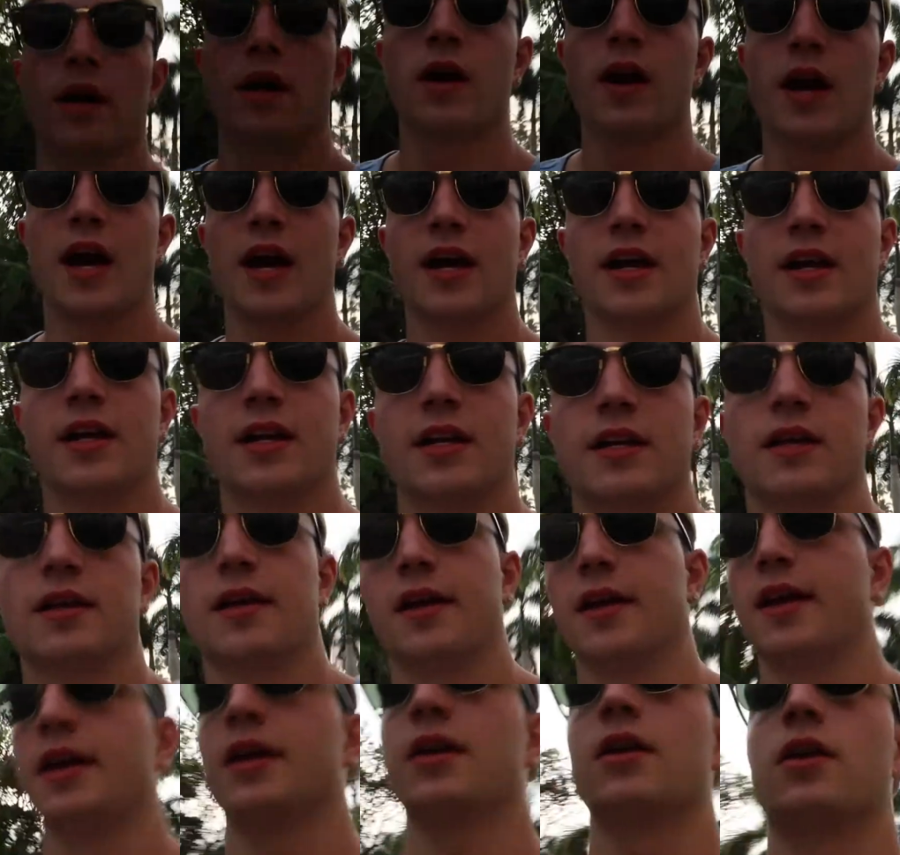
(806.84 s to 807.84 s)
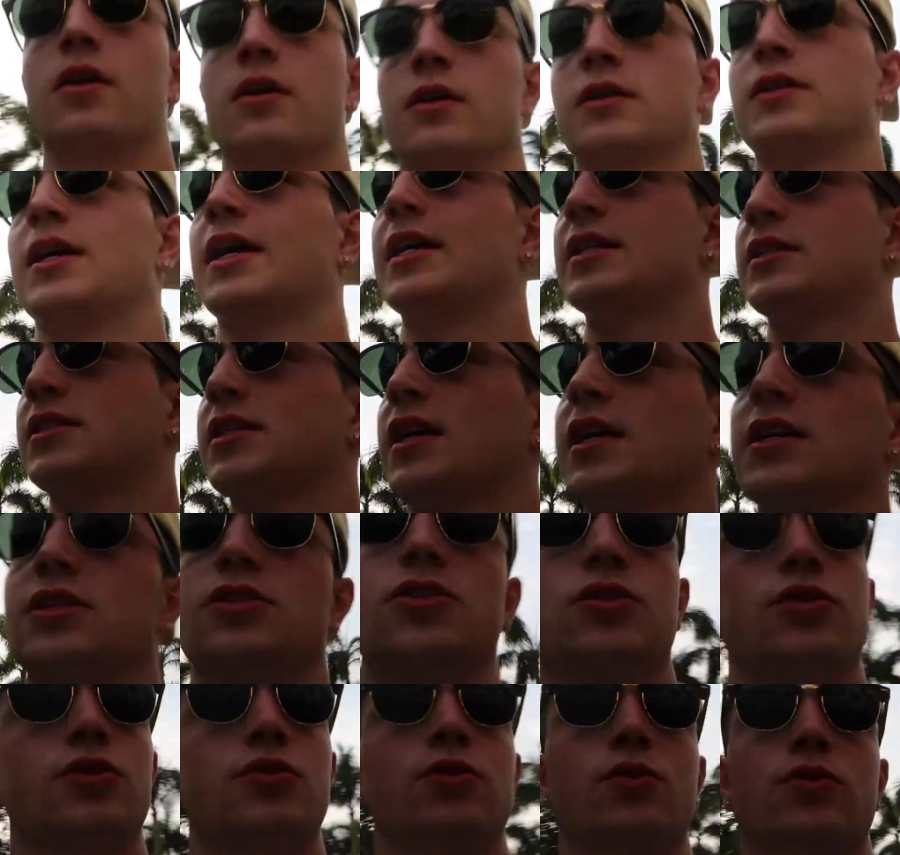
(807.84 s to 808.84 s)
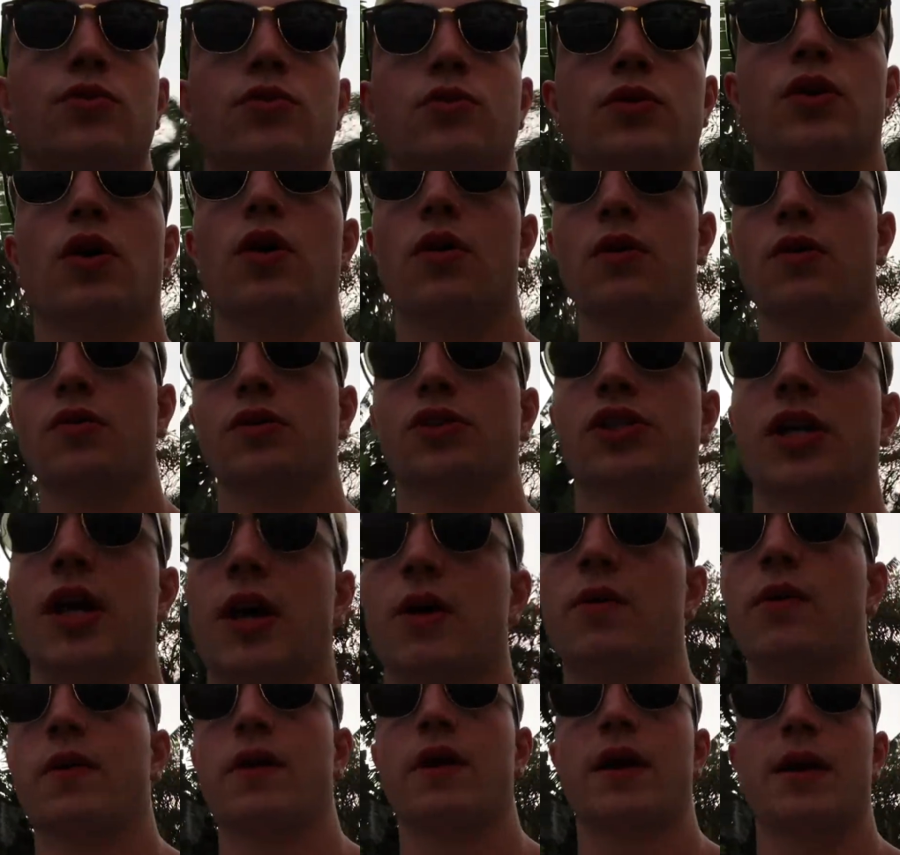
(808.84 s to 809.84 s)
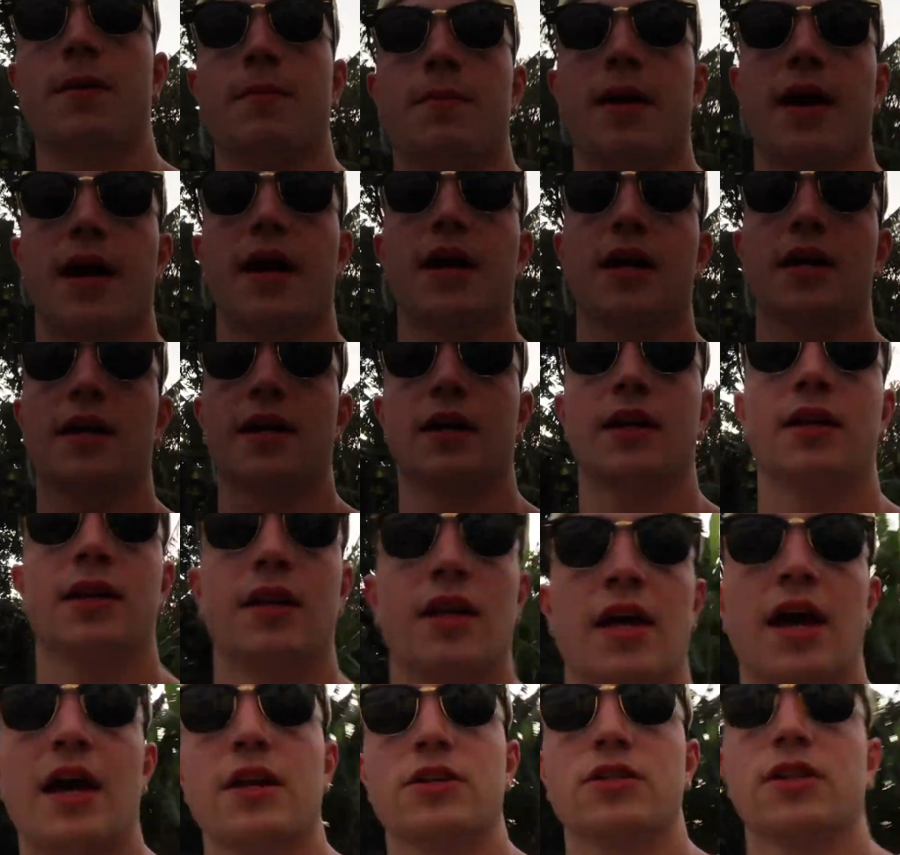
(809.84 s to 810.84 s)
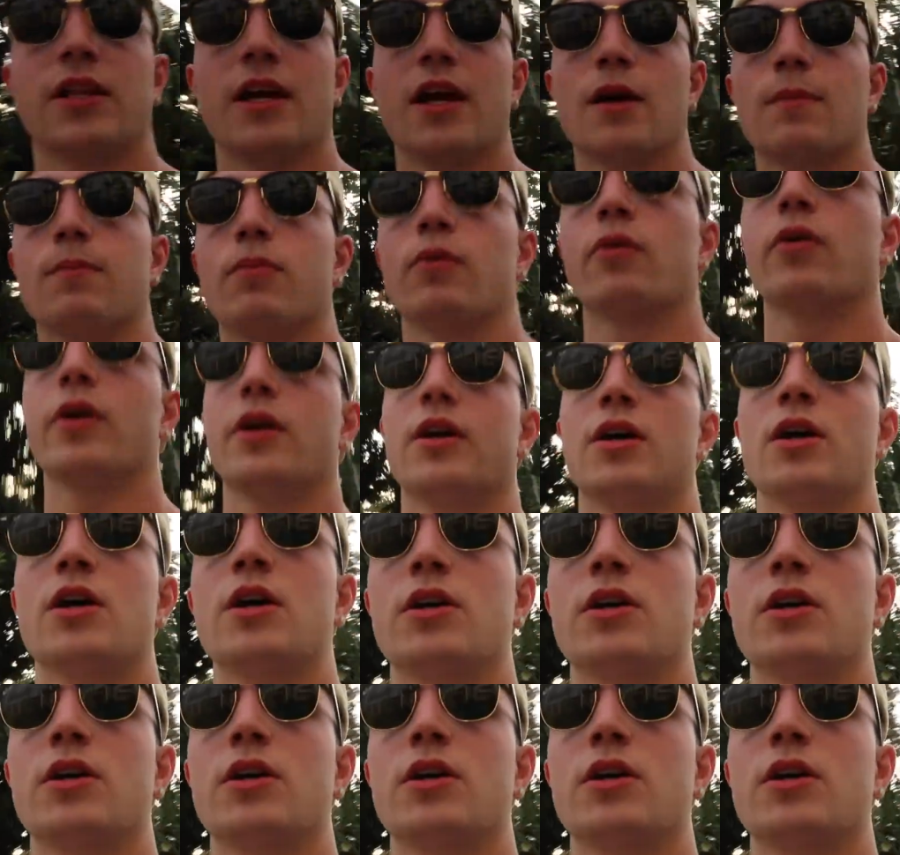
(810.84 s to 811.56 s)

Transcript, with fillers: are headed in inside to go shower and pack and head to the airport.